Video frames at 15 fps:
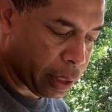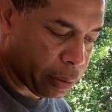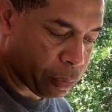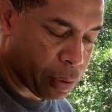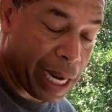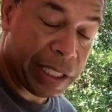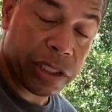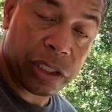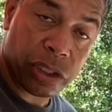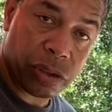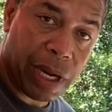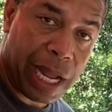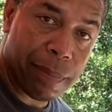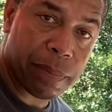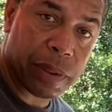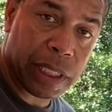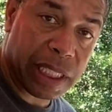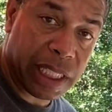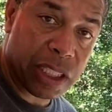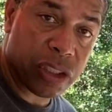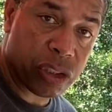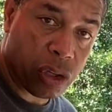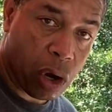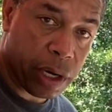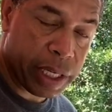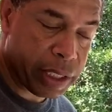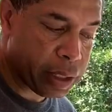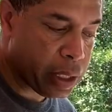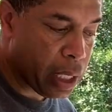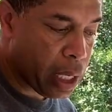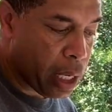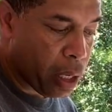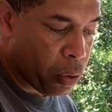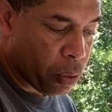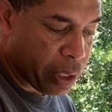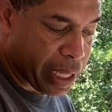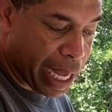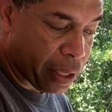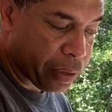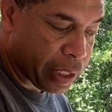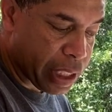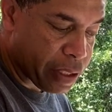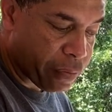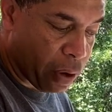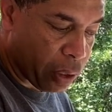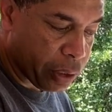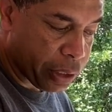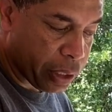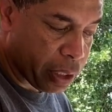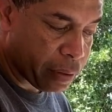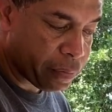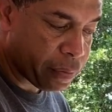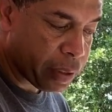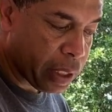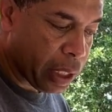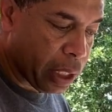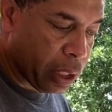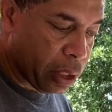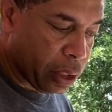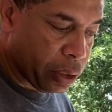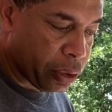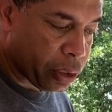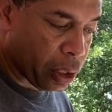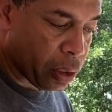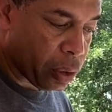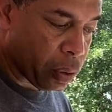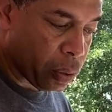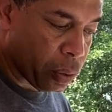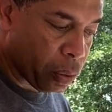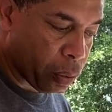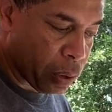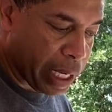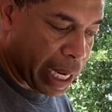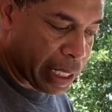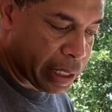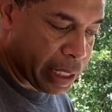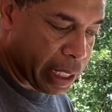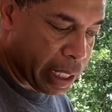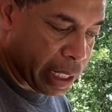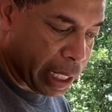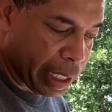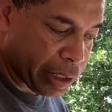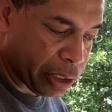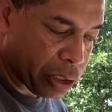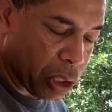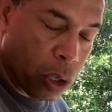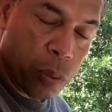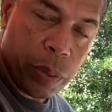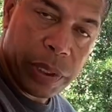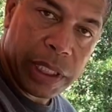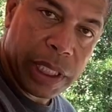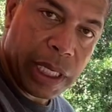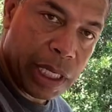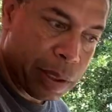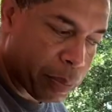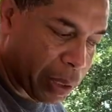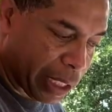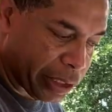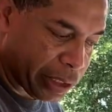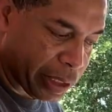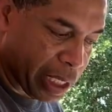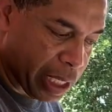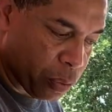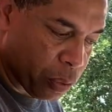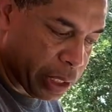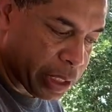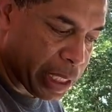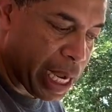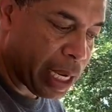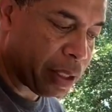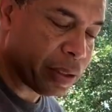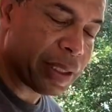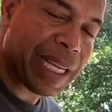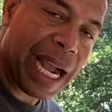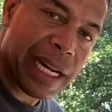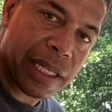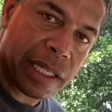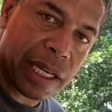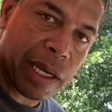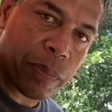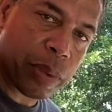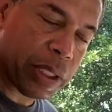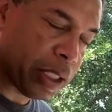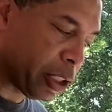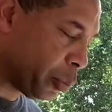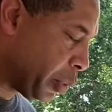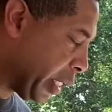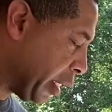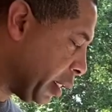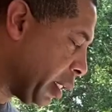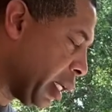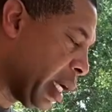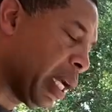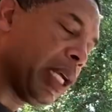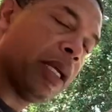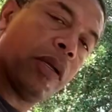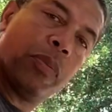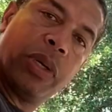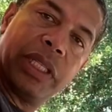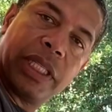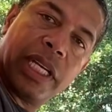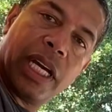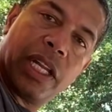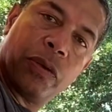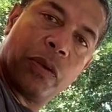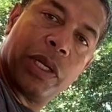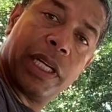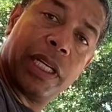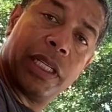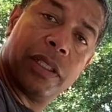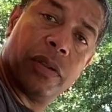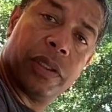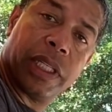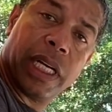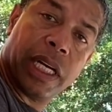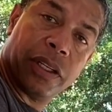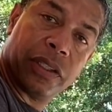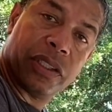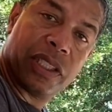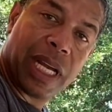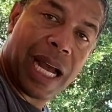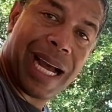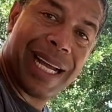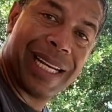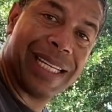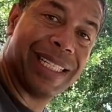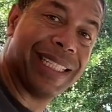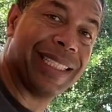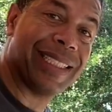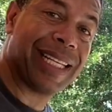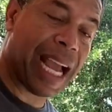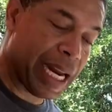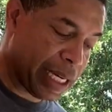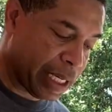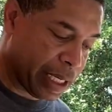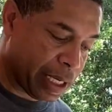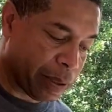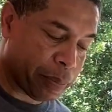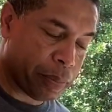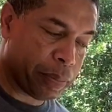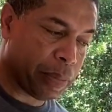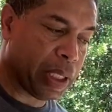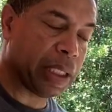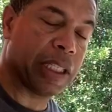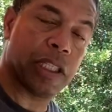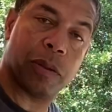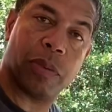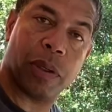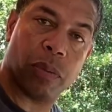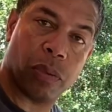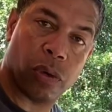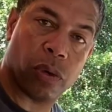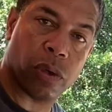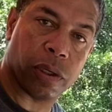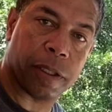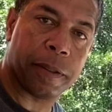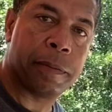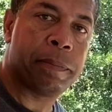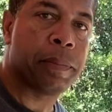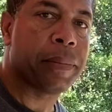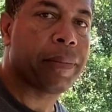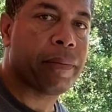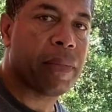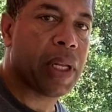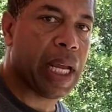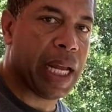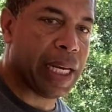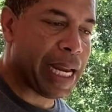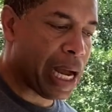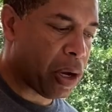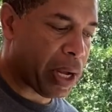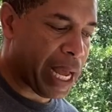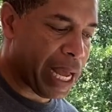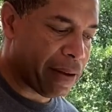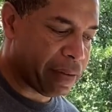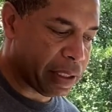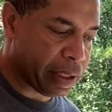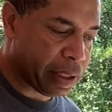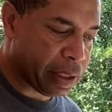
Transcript: ratchet strap started without these falling off. So what I did, I just opened it up, I slid one down, tightened it up a little bit, put the other one in on the other side, and then tightened it up a little bit more, and now I have it,